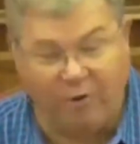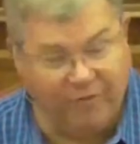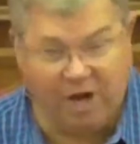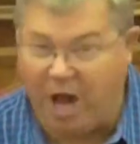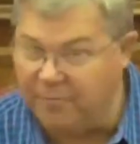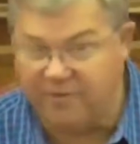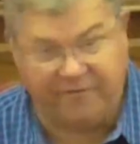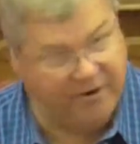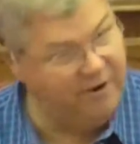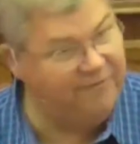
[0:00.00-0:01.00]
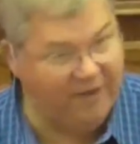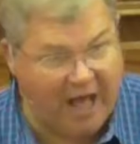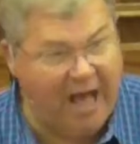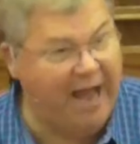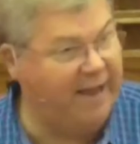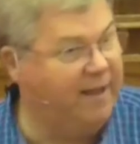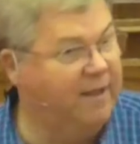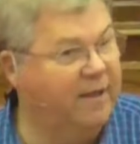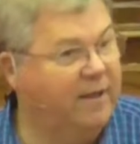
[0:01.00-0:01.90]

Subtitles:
to overcome the fear of flying.